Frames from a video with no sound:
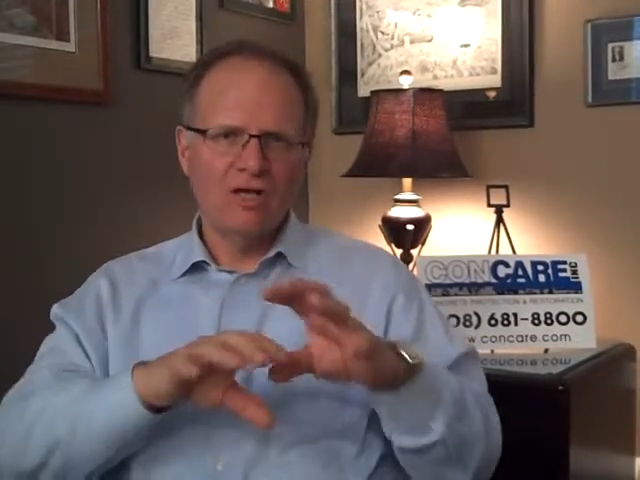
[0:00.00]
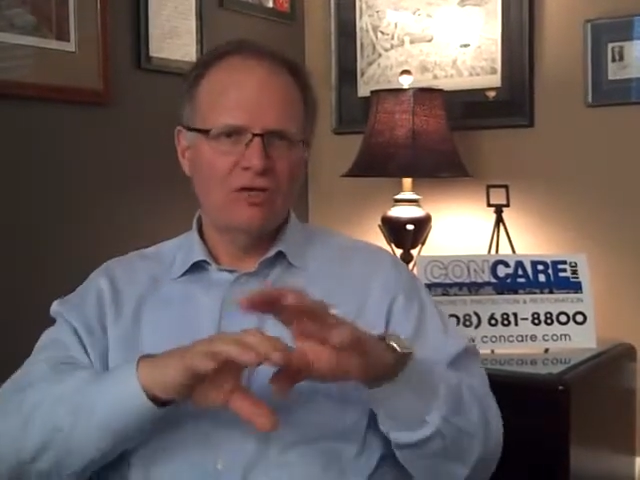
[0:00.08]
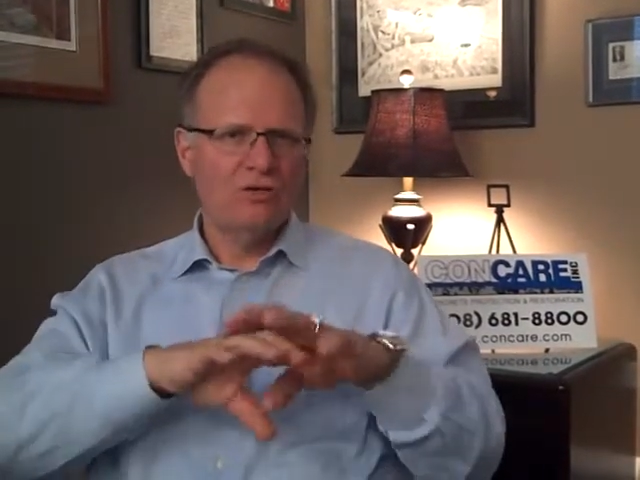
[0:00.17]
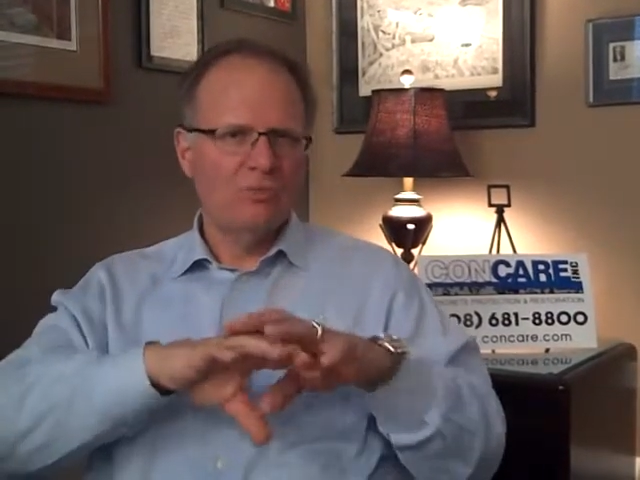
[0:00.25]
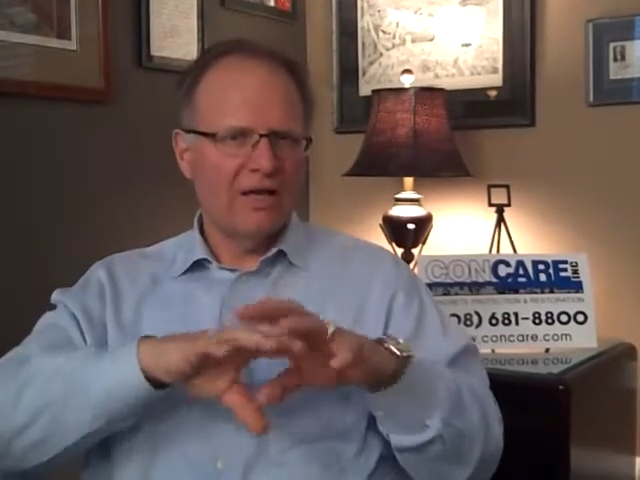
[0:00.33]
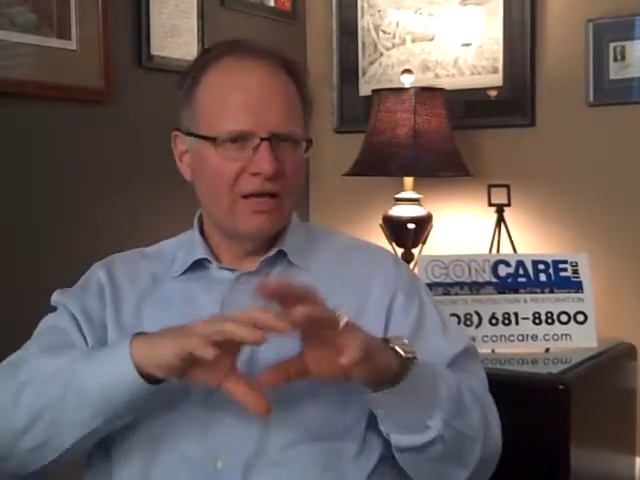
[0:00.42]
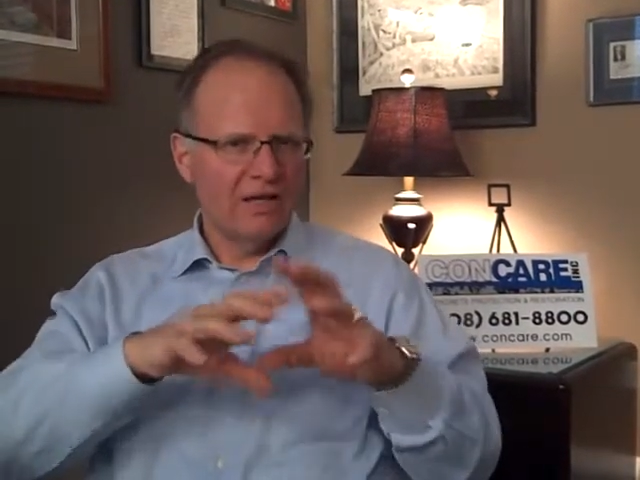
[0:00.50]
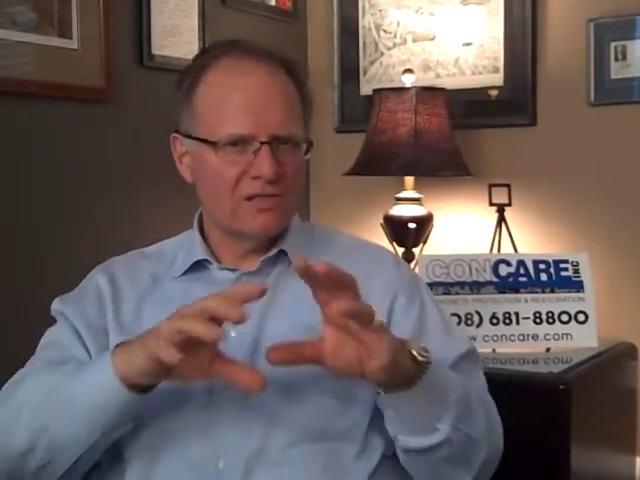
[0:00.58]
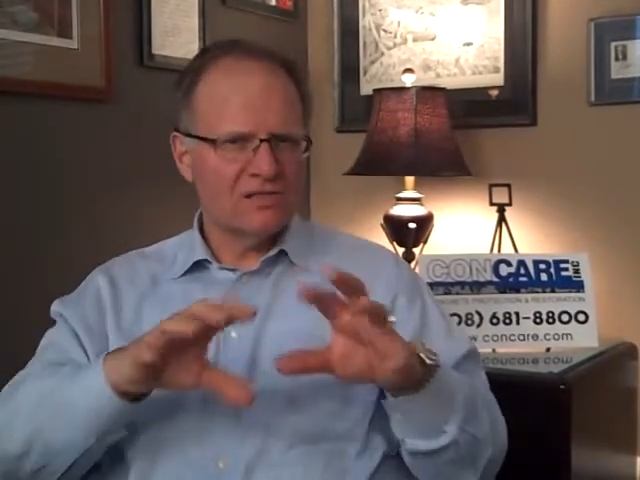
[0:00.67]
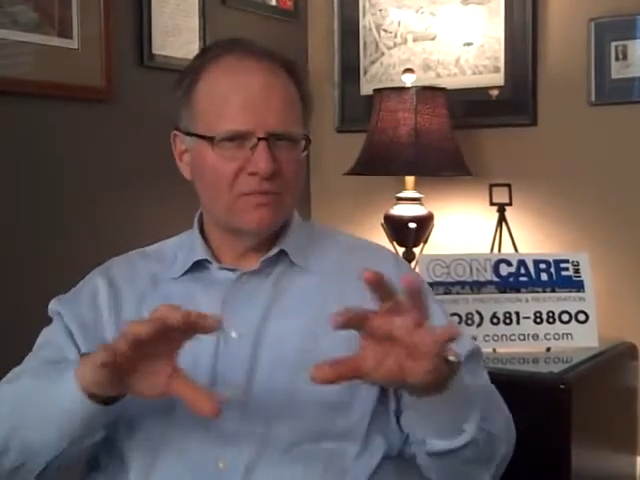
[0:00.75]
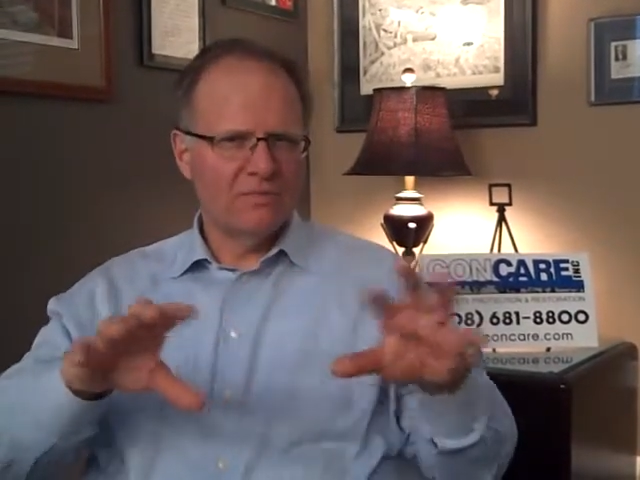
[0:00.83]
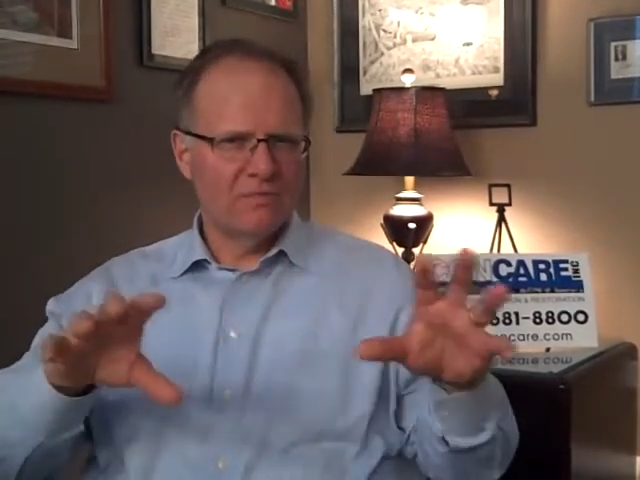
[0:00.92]
You may get
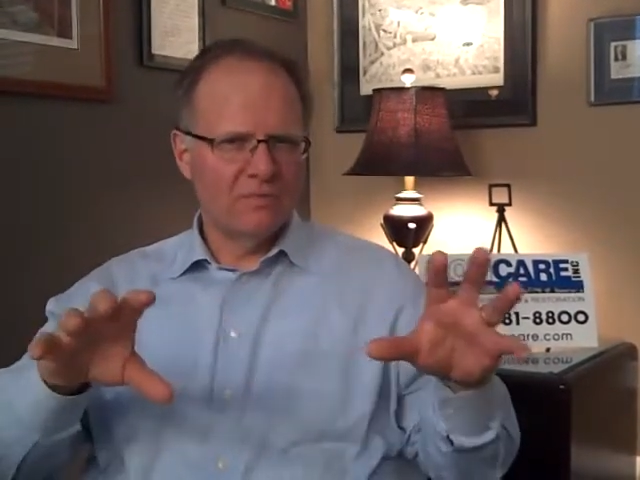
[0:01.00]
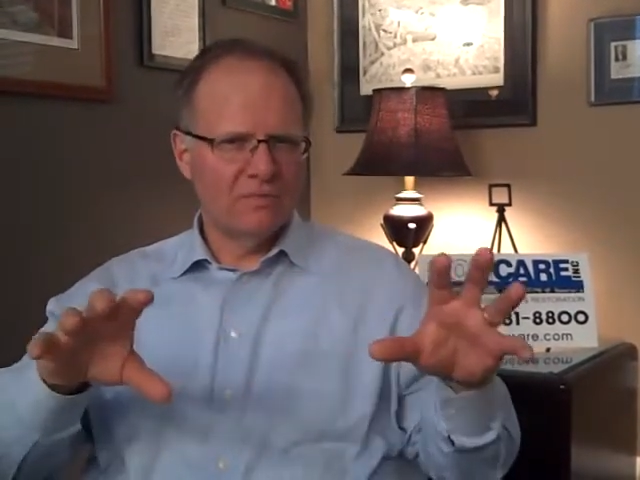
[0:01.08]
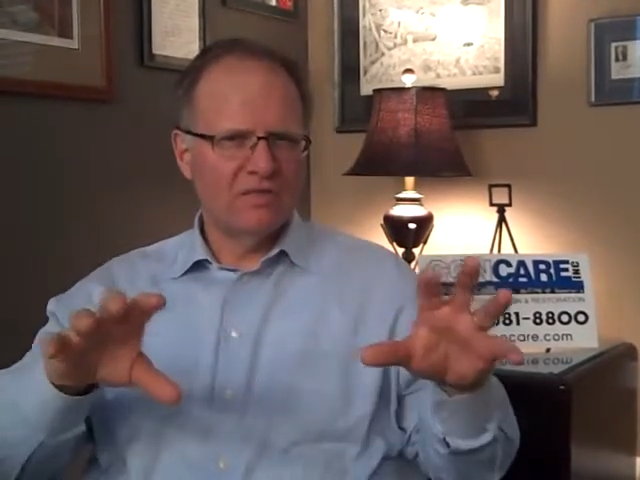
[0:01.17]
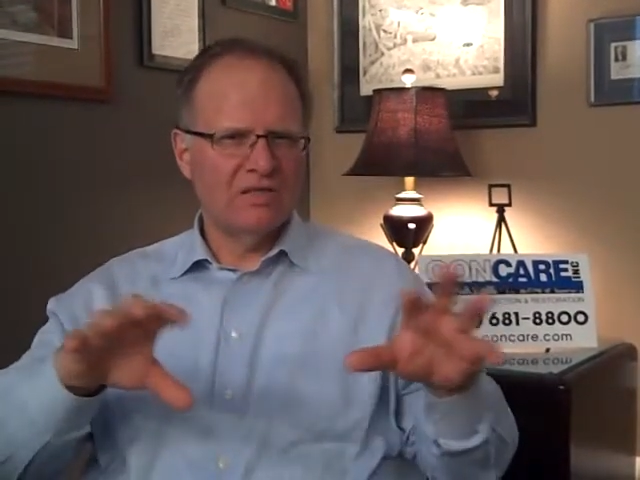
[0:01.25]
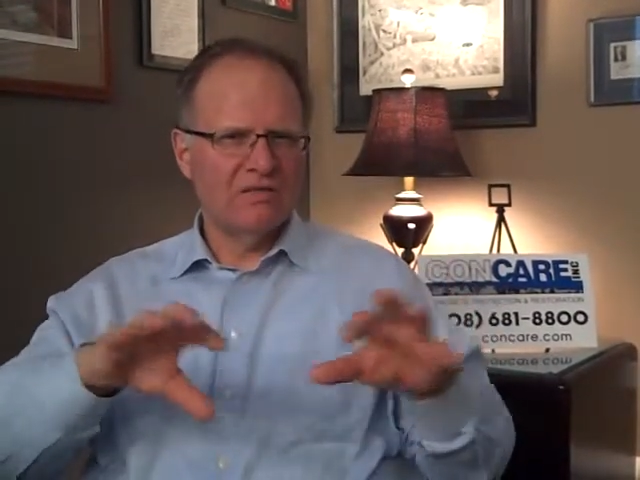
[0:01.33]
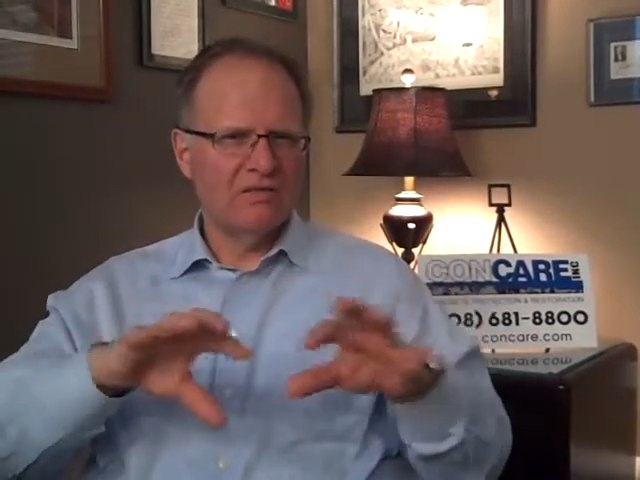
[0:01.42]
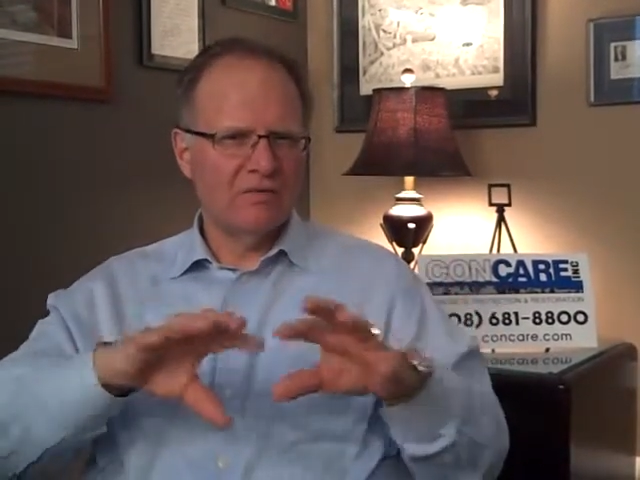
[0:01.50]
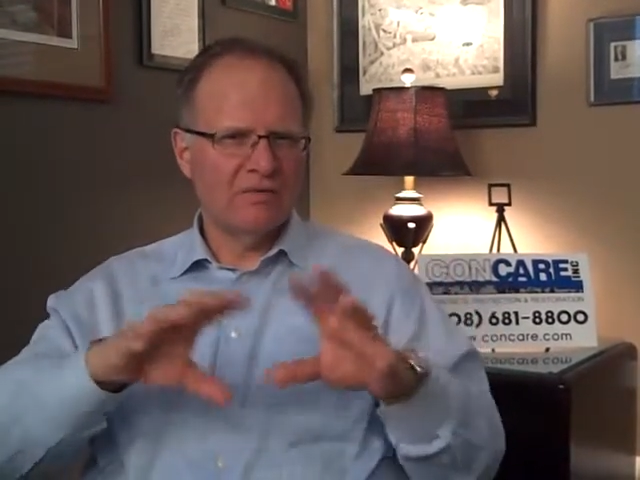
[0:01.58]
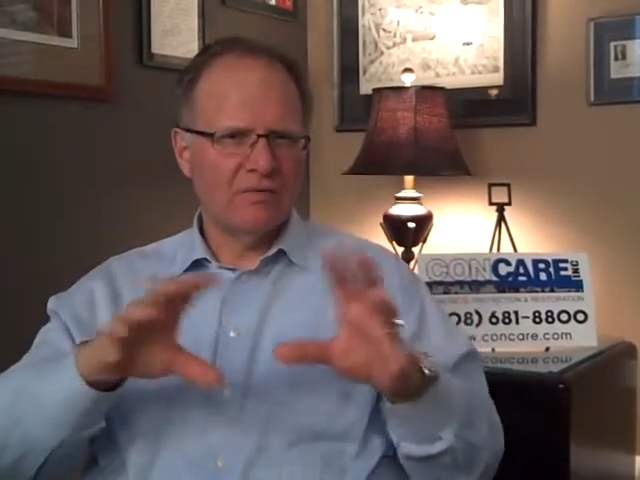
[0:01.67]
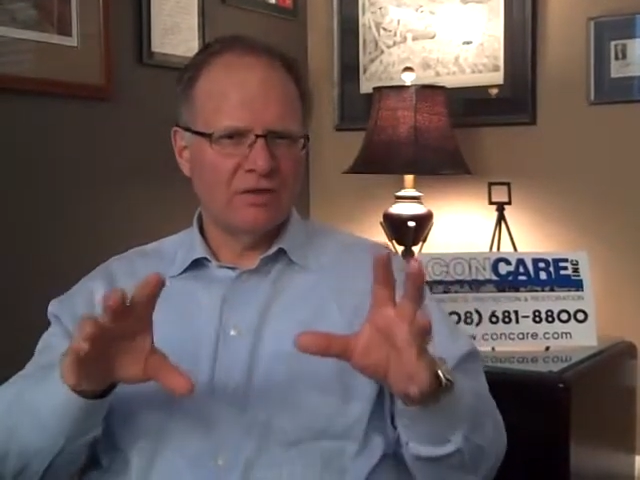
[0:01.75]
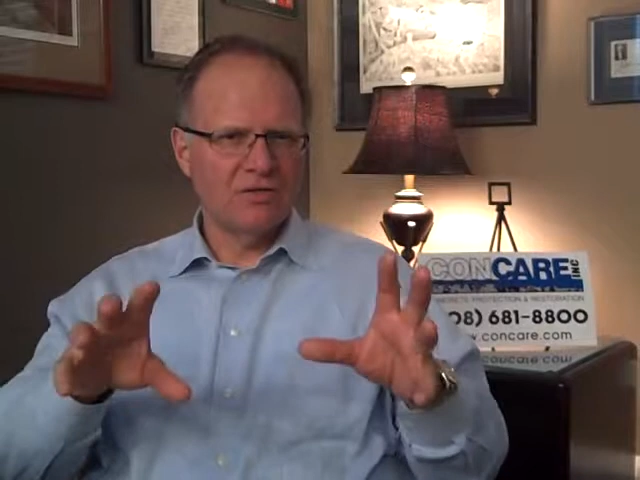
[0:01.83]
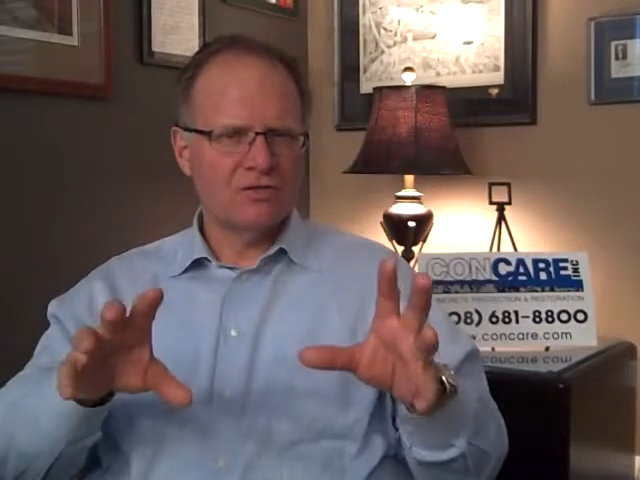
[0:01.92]
some
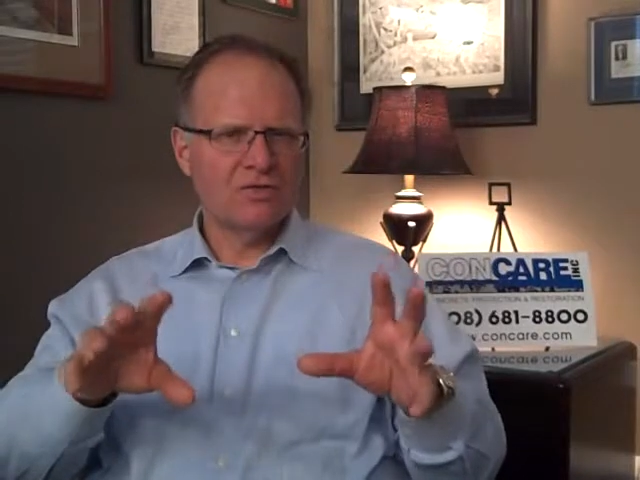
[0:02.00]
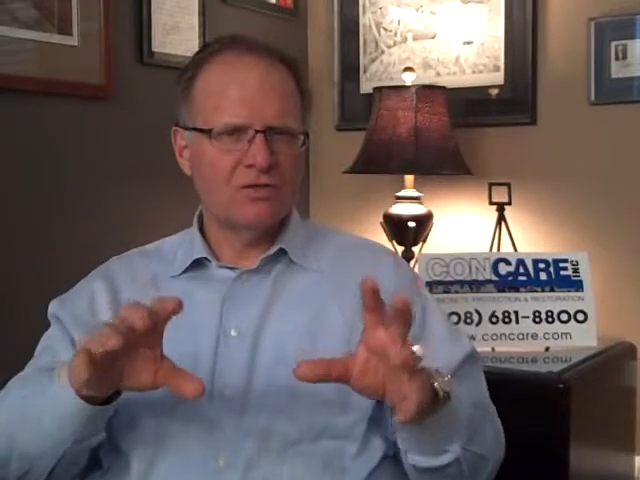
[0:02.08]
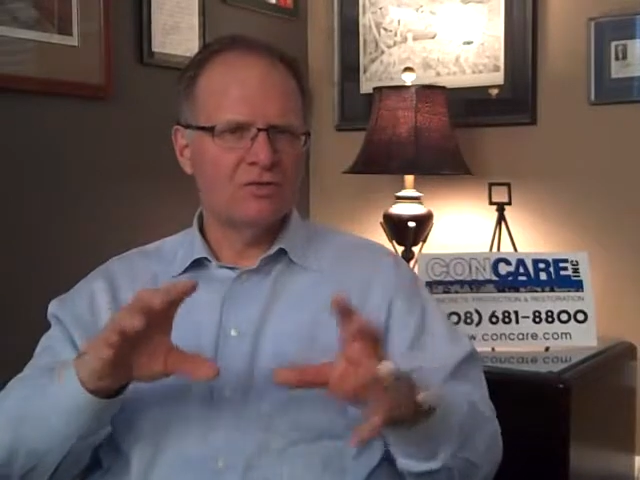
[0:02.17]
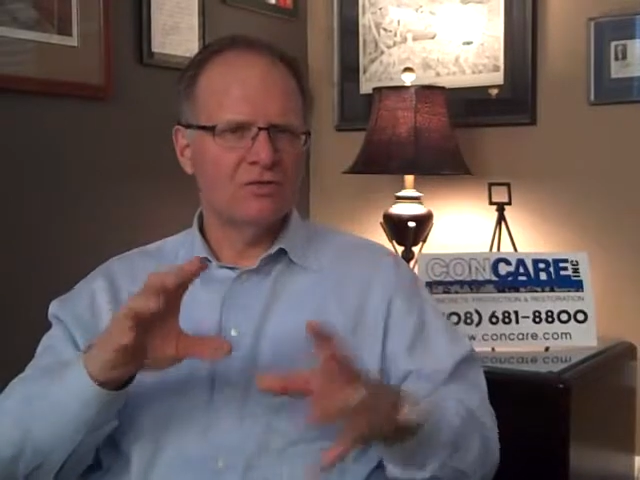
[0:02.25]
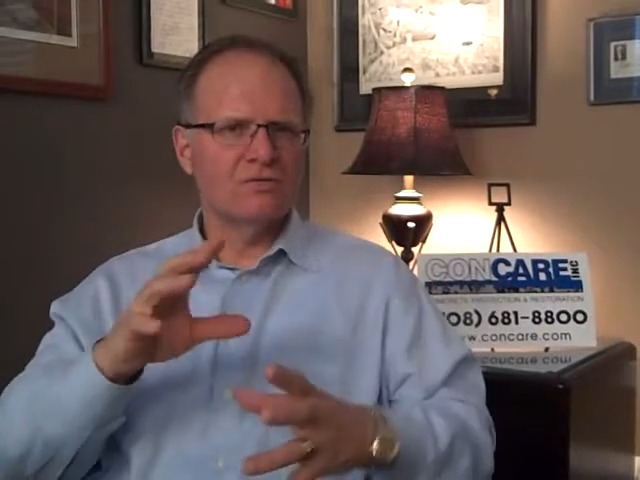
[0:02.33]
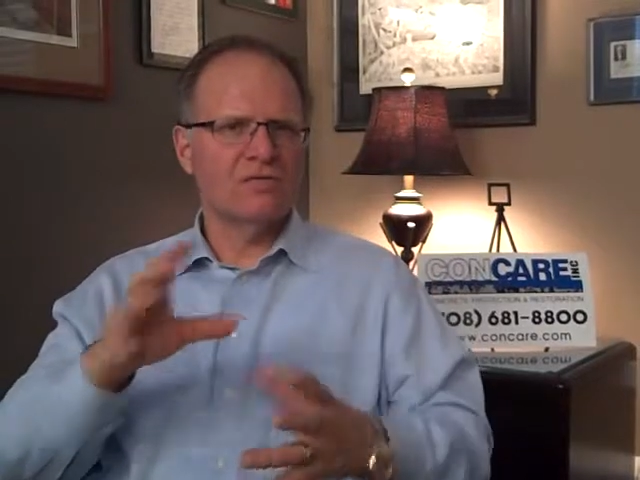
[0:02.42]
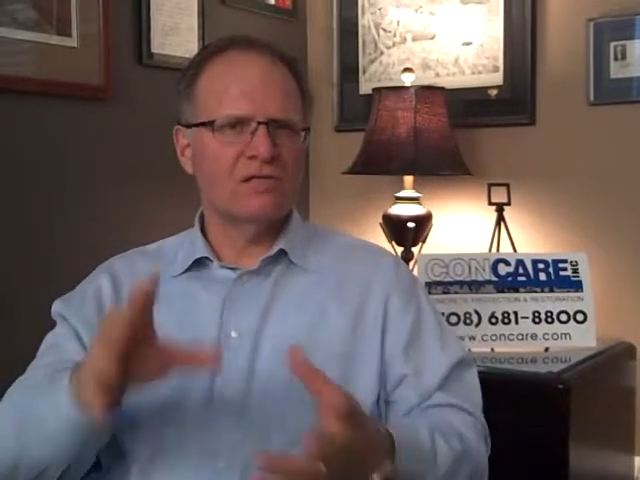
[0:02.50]
deterioration issues